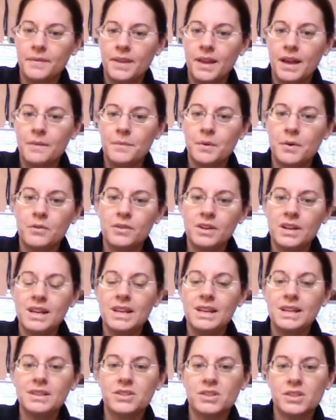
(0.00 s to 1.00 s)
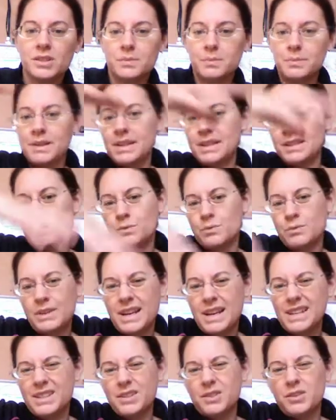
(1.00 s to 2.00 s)
and marine just means
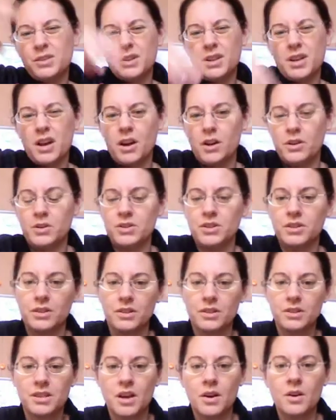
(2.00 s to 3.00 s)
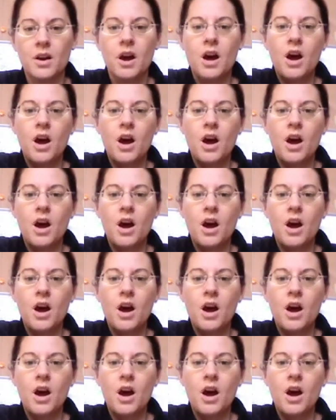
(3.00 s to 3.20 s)
related to the ocean, so